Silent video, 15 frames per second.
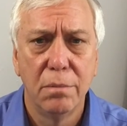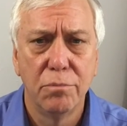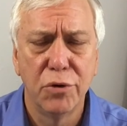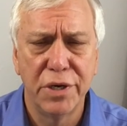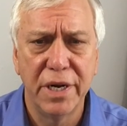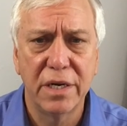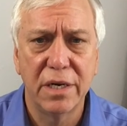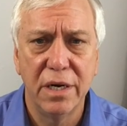
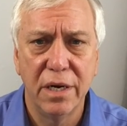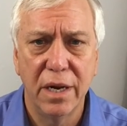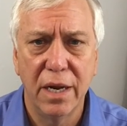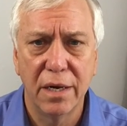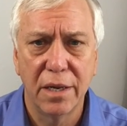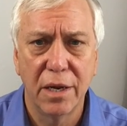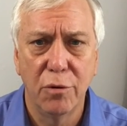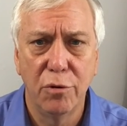predicting that
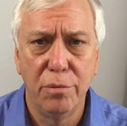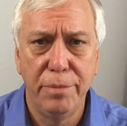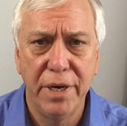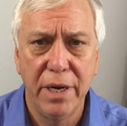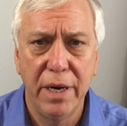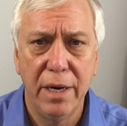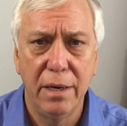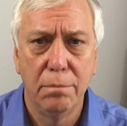there would be
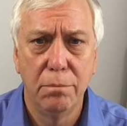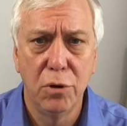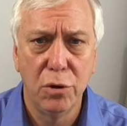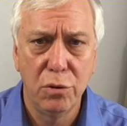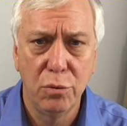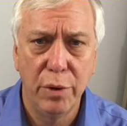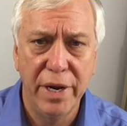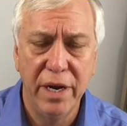a blue
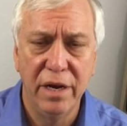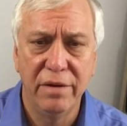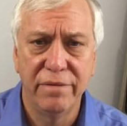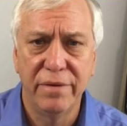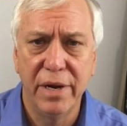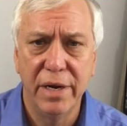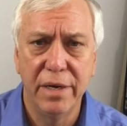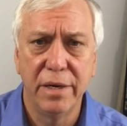wave
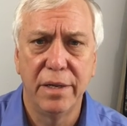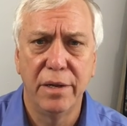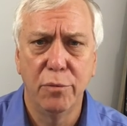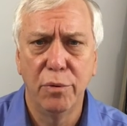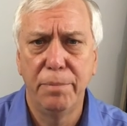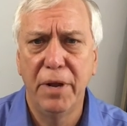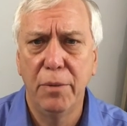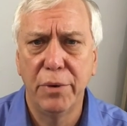and the
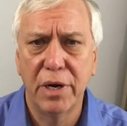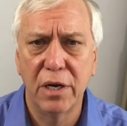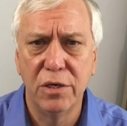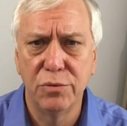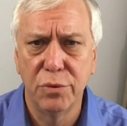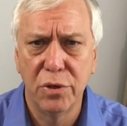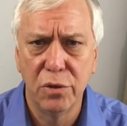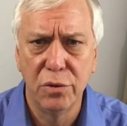Republicans
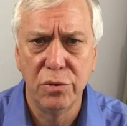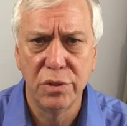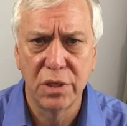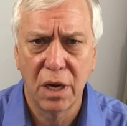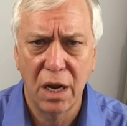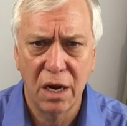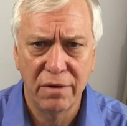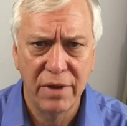would lose a
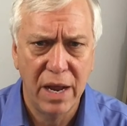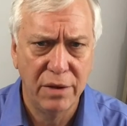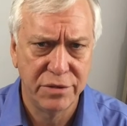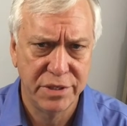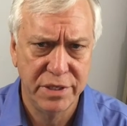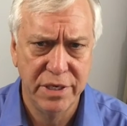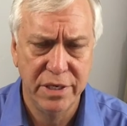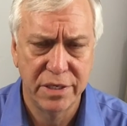lot of House
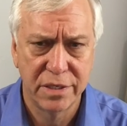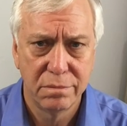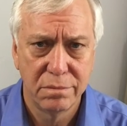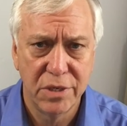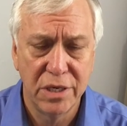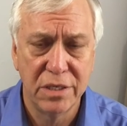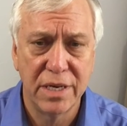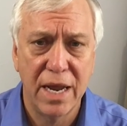seats. The
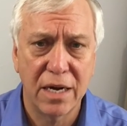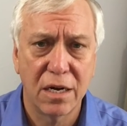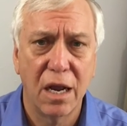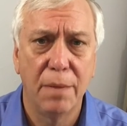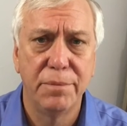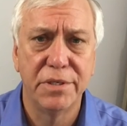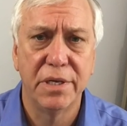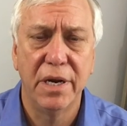exact
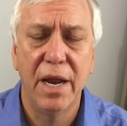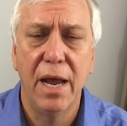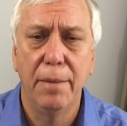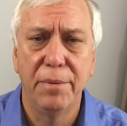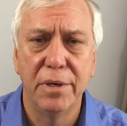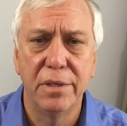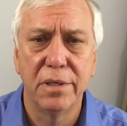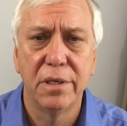opposite
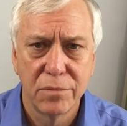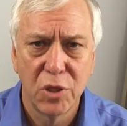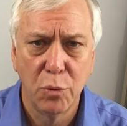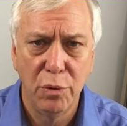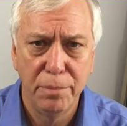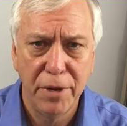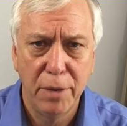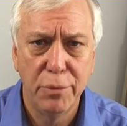happened. The
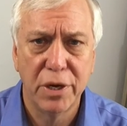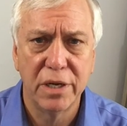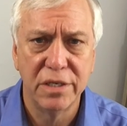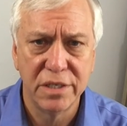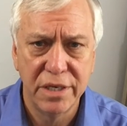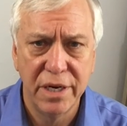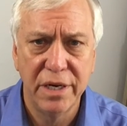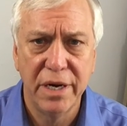Republicans
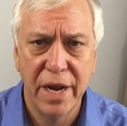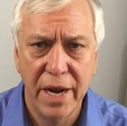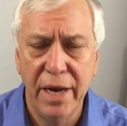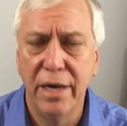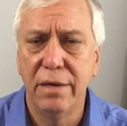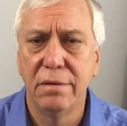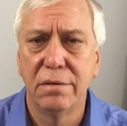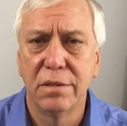did
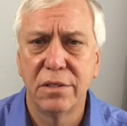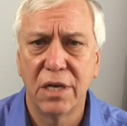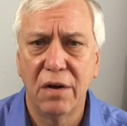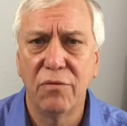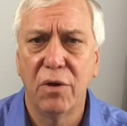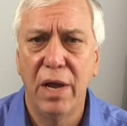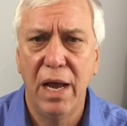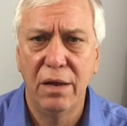gain
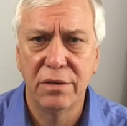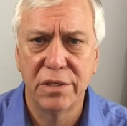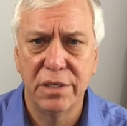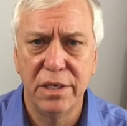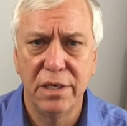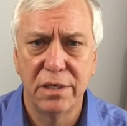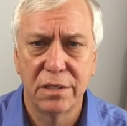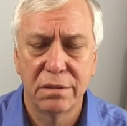several House
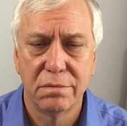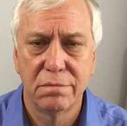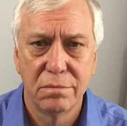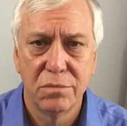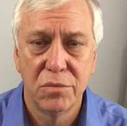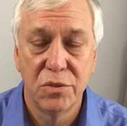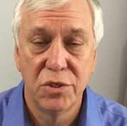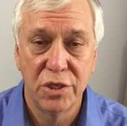seats,
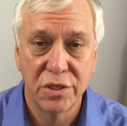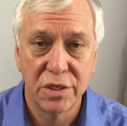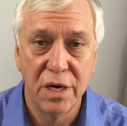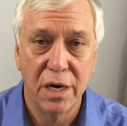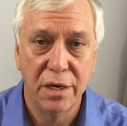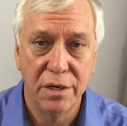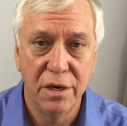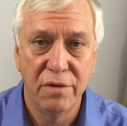just not
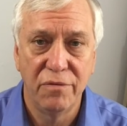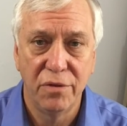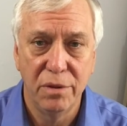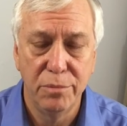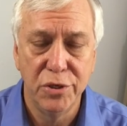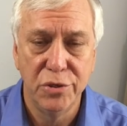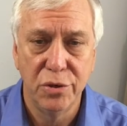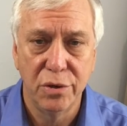enough for the
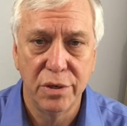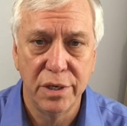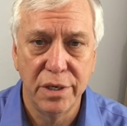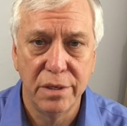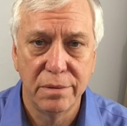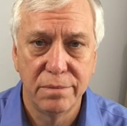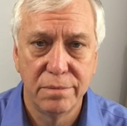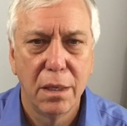majority.
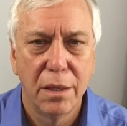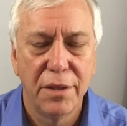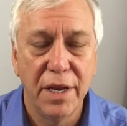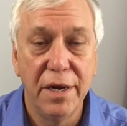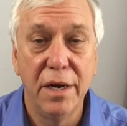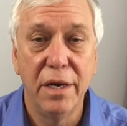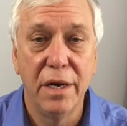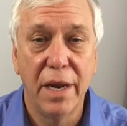They
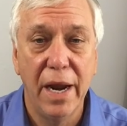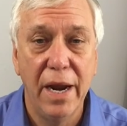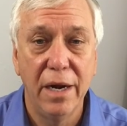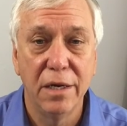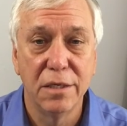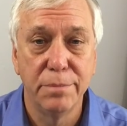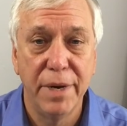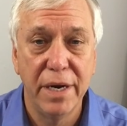didn't gain
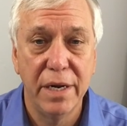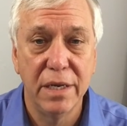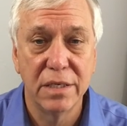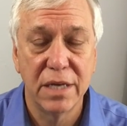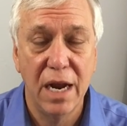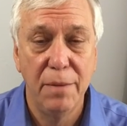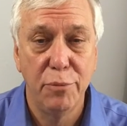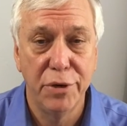as many as
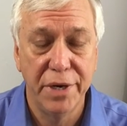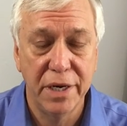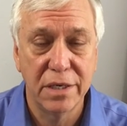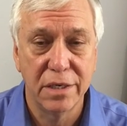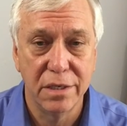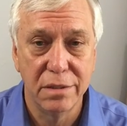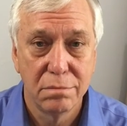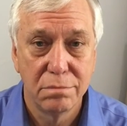I
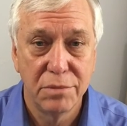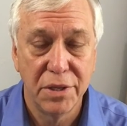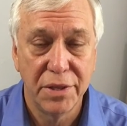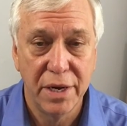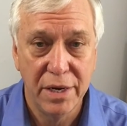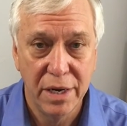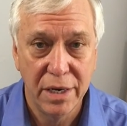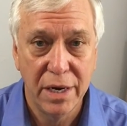predicted, but they
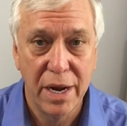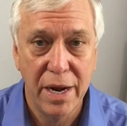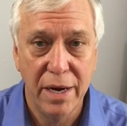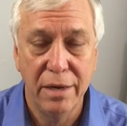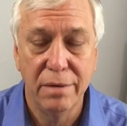did gain